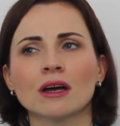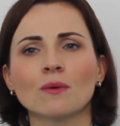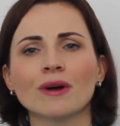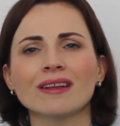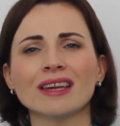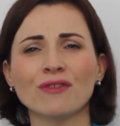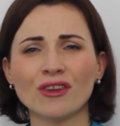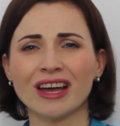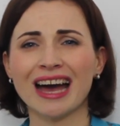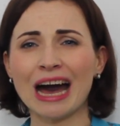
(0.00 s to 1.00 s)
well,
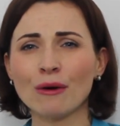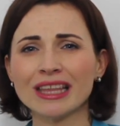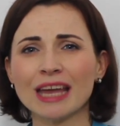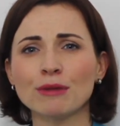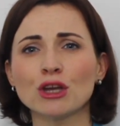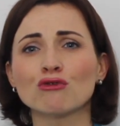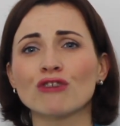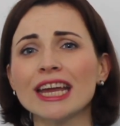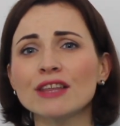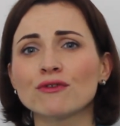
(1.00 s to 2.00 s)
Ivona, how can I be
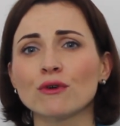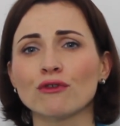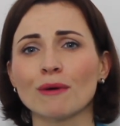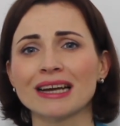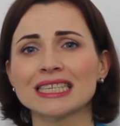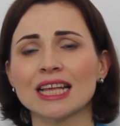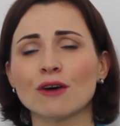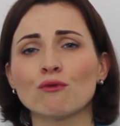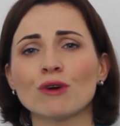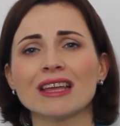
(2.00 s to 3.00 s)
grateful for
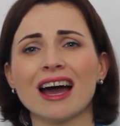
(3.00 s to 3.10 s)
myself when